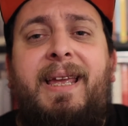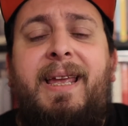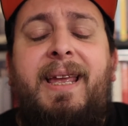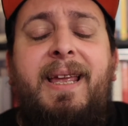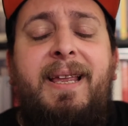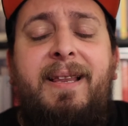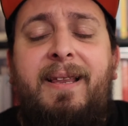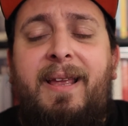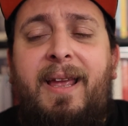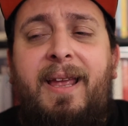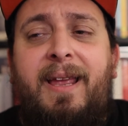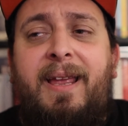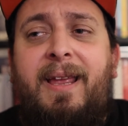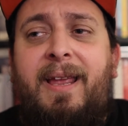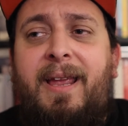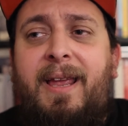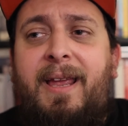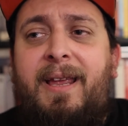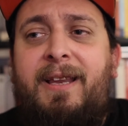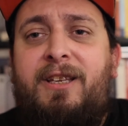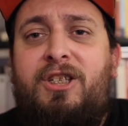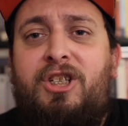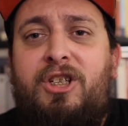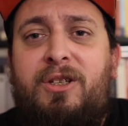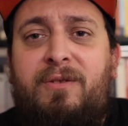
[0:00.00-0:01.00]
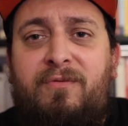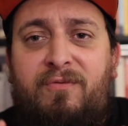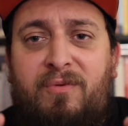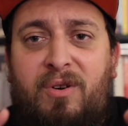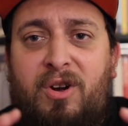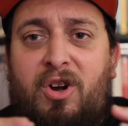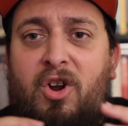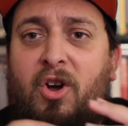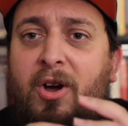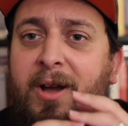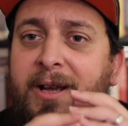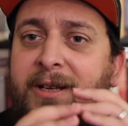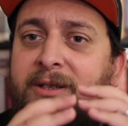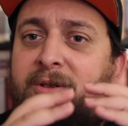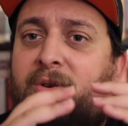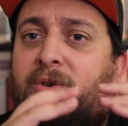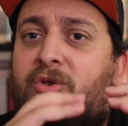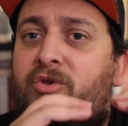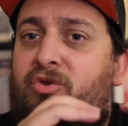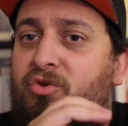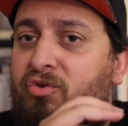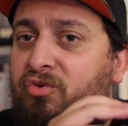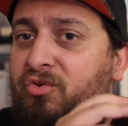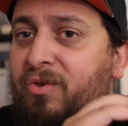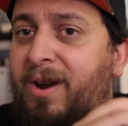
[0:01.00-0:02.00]
It just relies
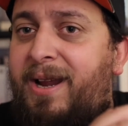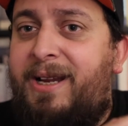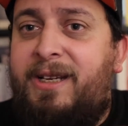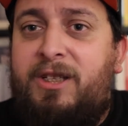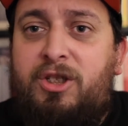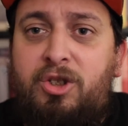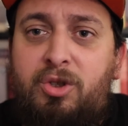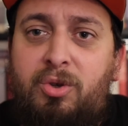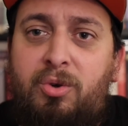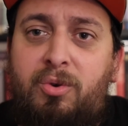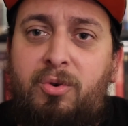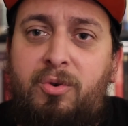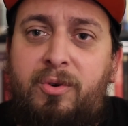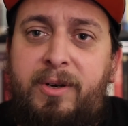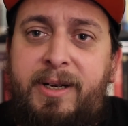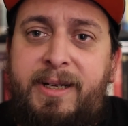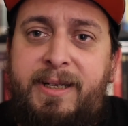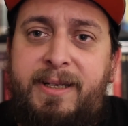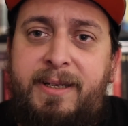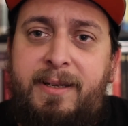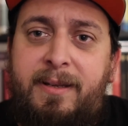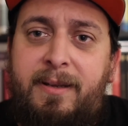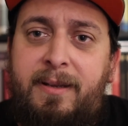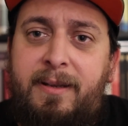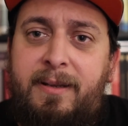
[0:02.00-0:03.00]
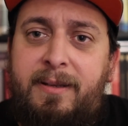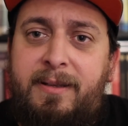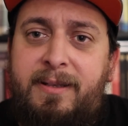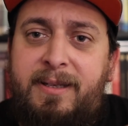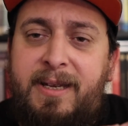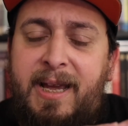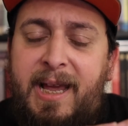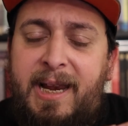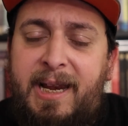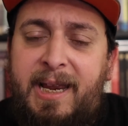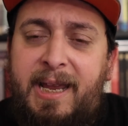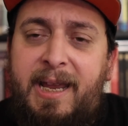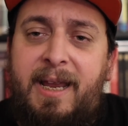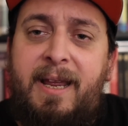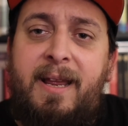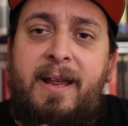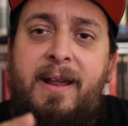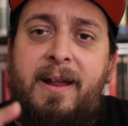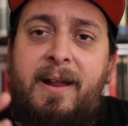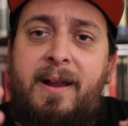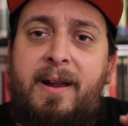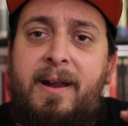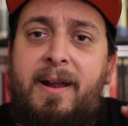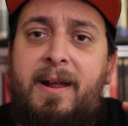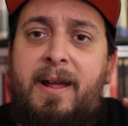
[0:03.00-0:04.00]
on great storytelling
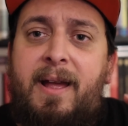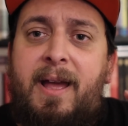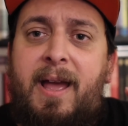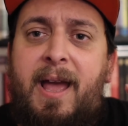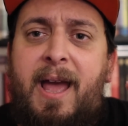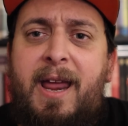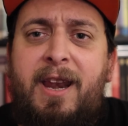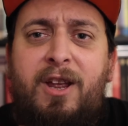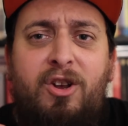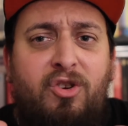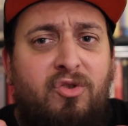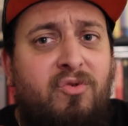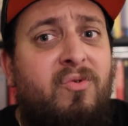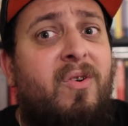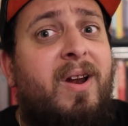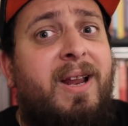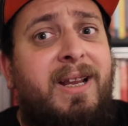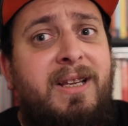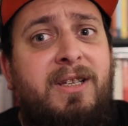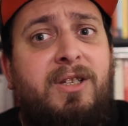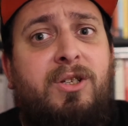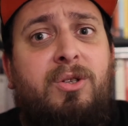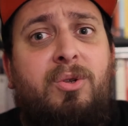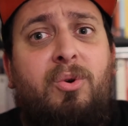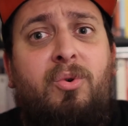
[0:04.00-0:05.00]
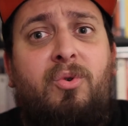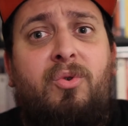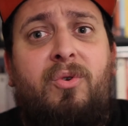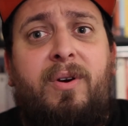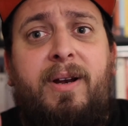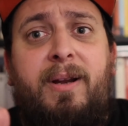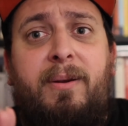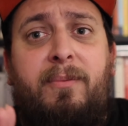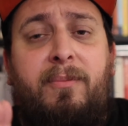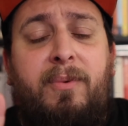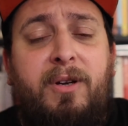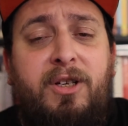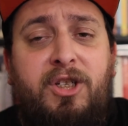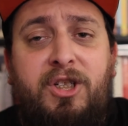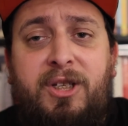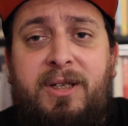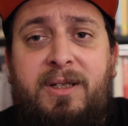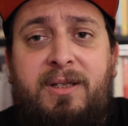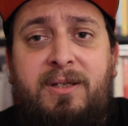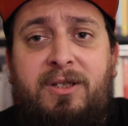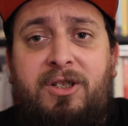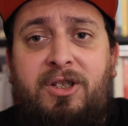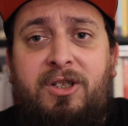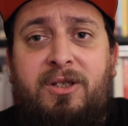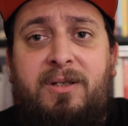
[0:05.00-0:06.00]
and a great story, which
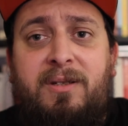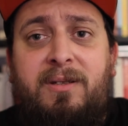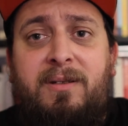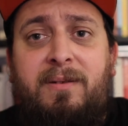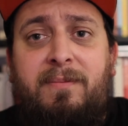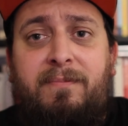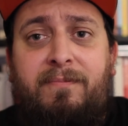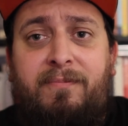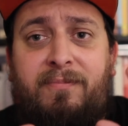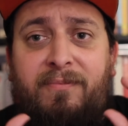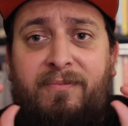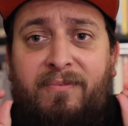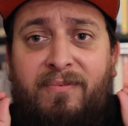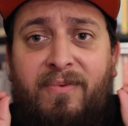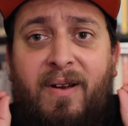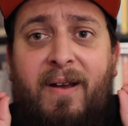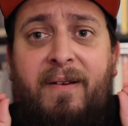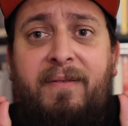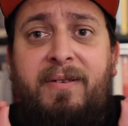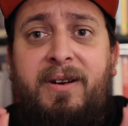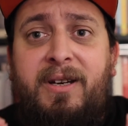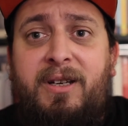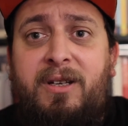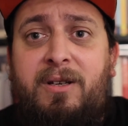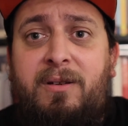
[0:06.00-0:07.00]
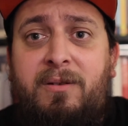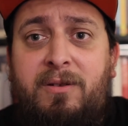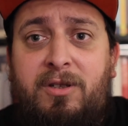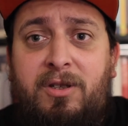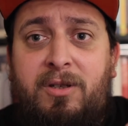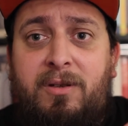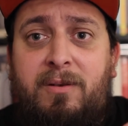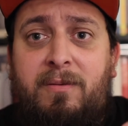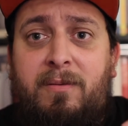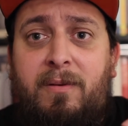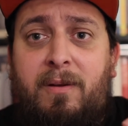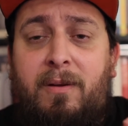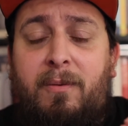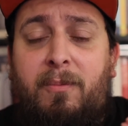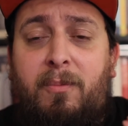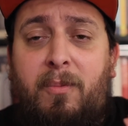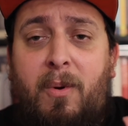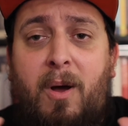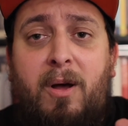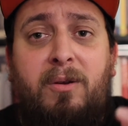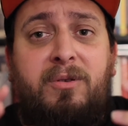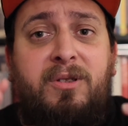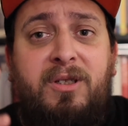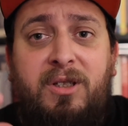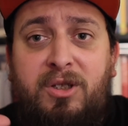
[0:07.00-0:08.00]
is just very,
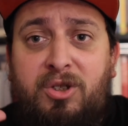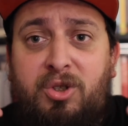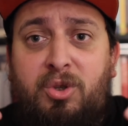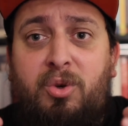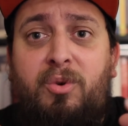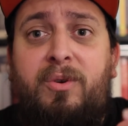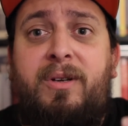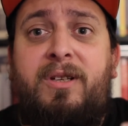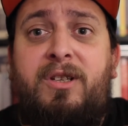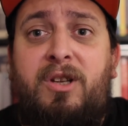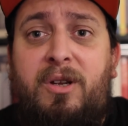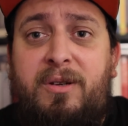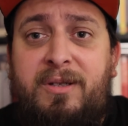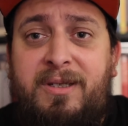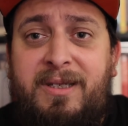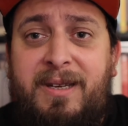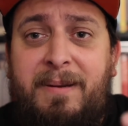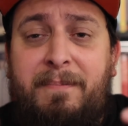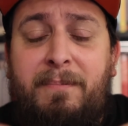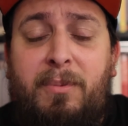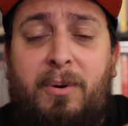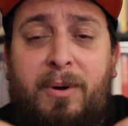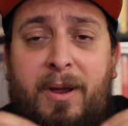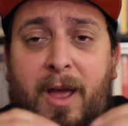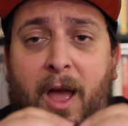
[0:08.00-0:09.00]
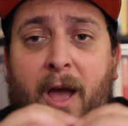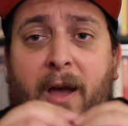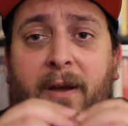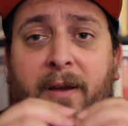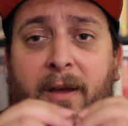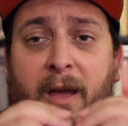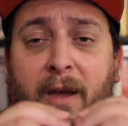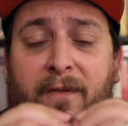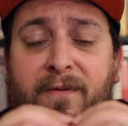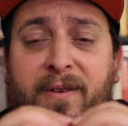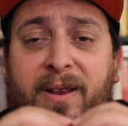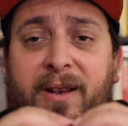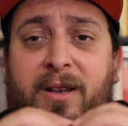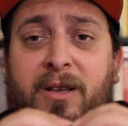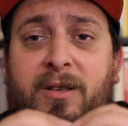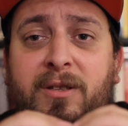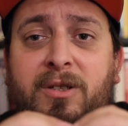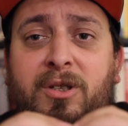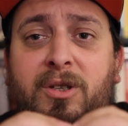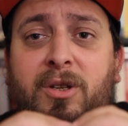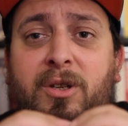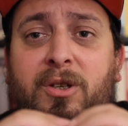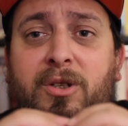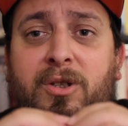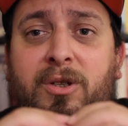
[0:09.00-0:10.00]
whilst the story is so simple, I think
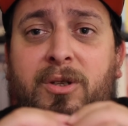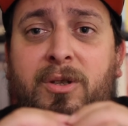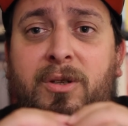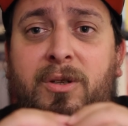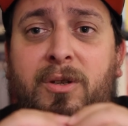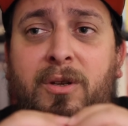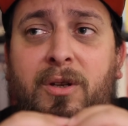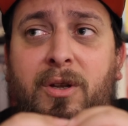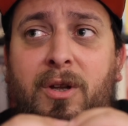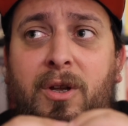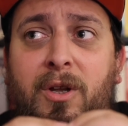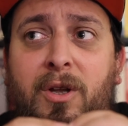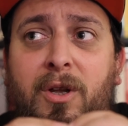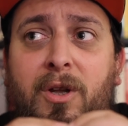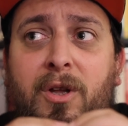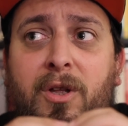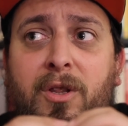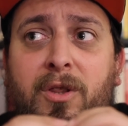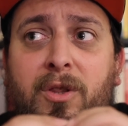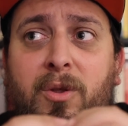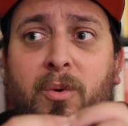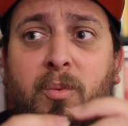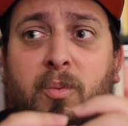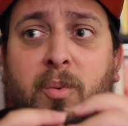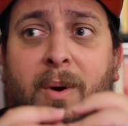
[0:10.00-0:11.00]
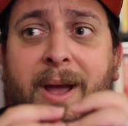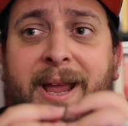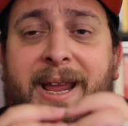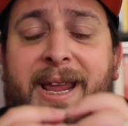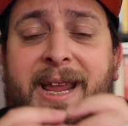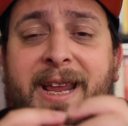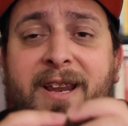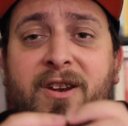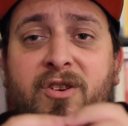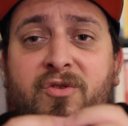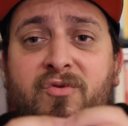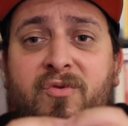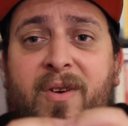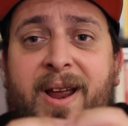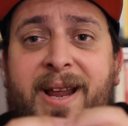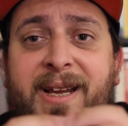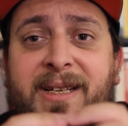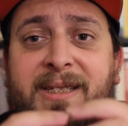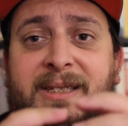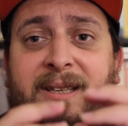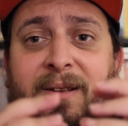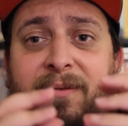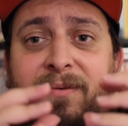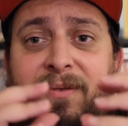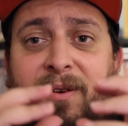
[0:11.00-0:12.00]
the way he
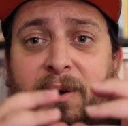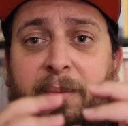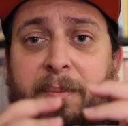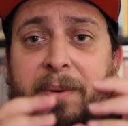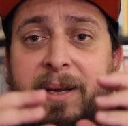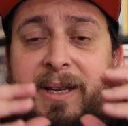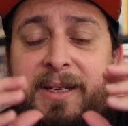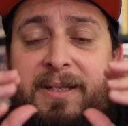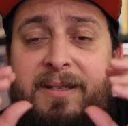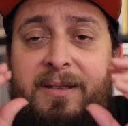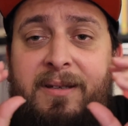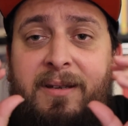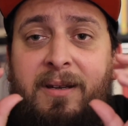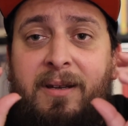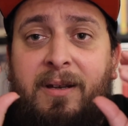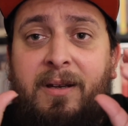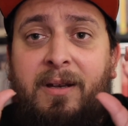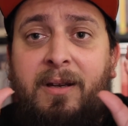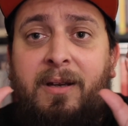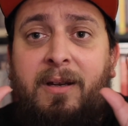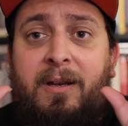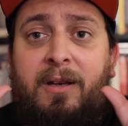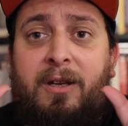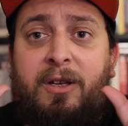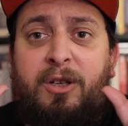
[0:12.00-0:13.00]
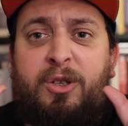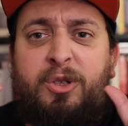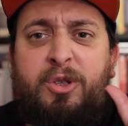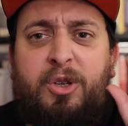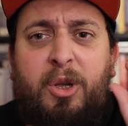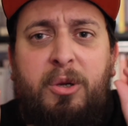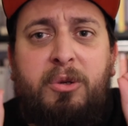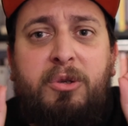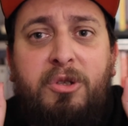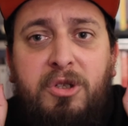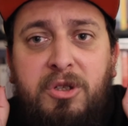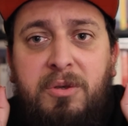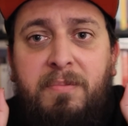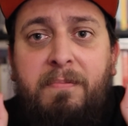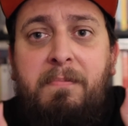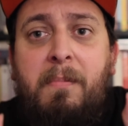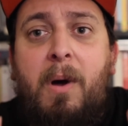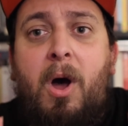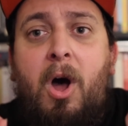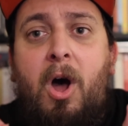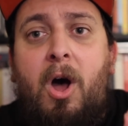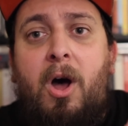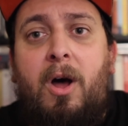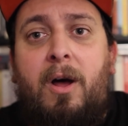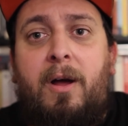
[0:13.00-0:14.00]
narrates the film is so
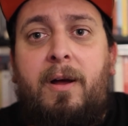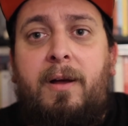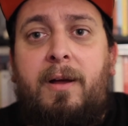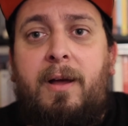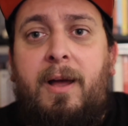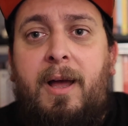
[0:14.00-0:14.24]
smart,